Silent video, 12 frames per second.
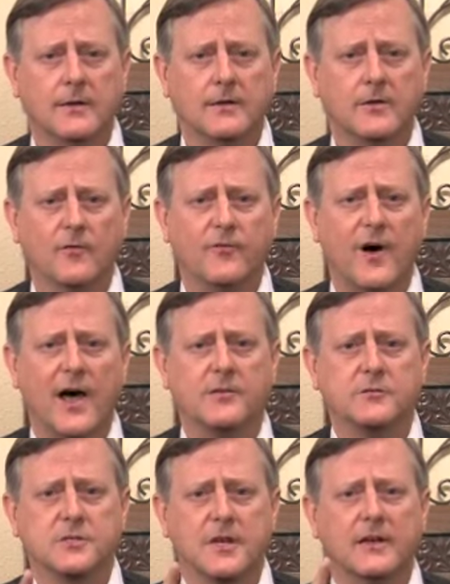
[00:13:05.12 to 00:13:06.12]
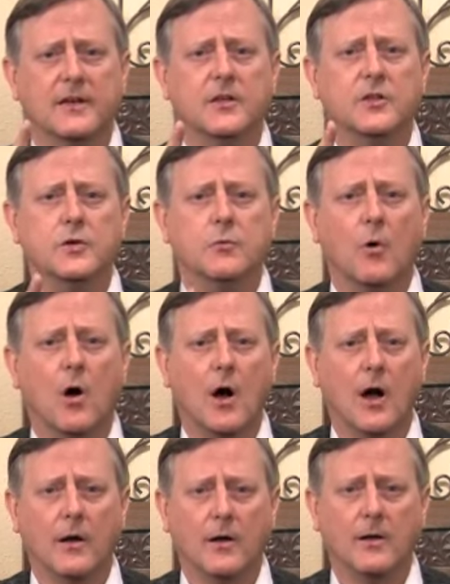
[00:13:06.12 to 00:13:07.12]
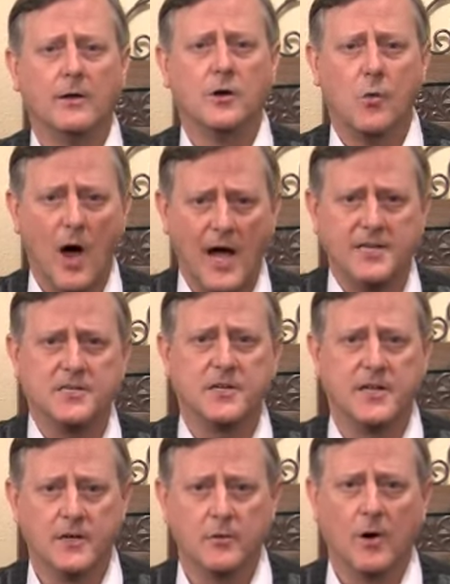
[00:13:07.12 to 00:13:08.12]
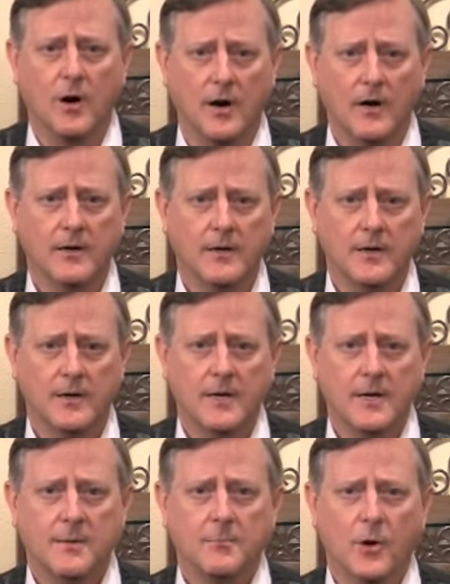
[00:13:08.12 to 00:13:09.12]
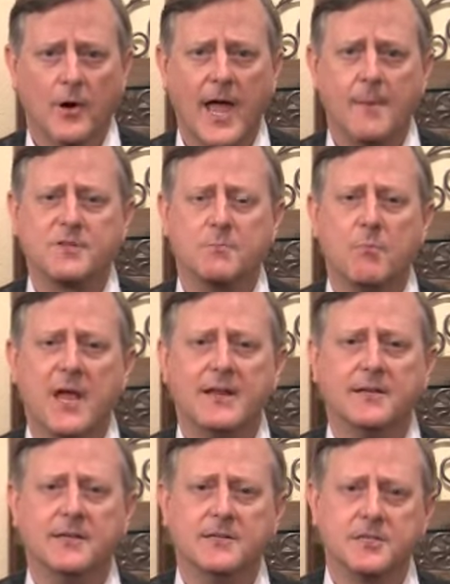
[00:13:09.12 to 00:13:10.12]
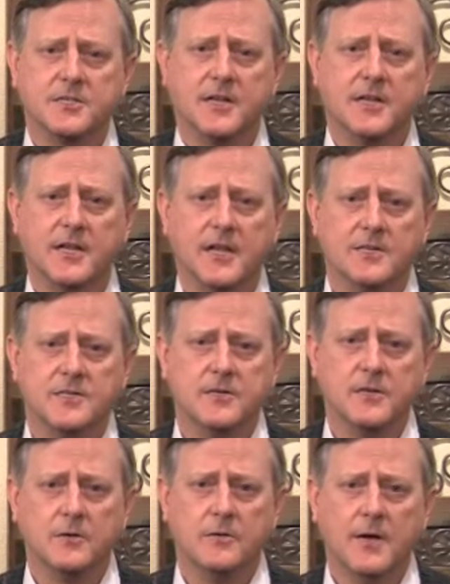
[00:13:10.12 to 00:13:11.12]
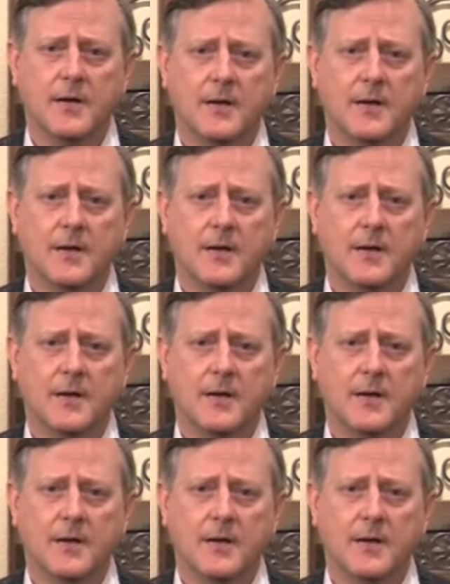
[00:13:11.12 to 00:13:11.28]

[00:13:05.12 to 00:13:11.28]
Your father said, You are who I say you are. Perhaps men sinned against you.